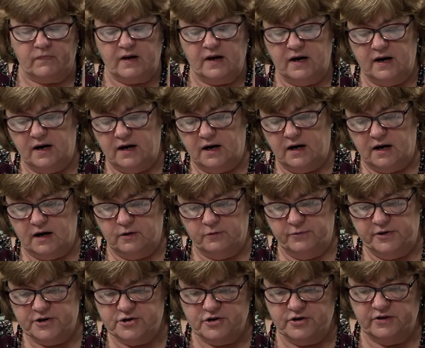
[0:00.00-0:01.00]
Uh,
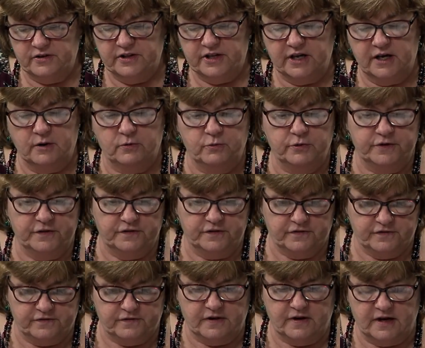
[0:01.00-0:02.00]
originally, it
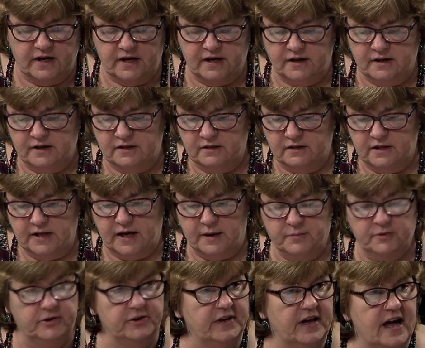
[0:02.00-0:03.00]
was uh,
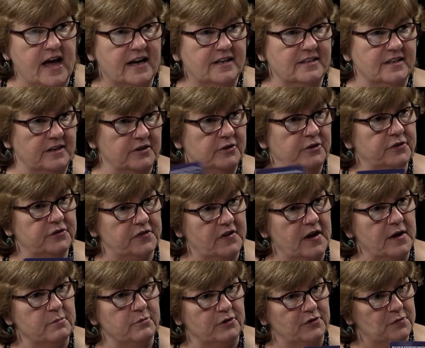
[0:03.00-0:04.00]
labeled Act on
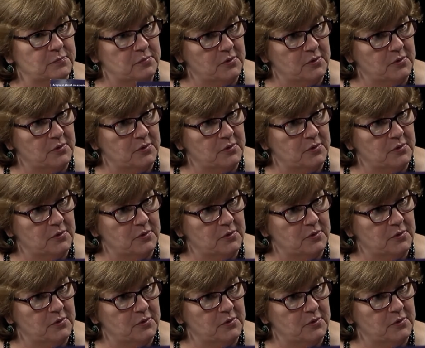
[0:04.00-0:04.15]
Alzheimer's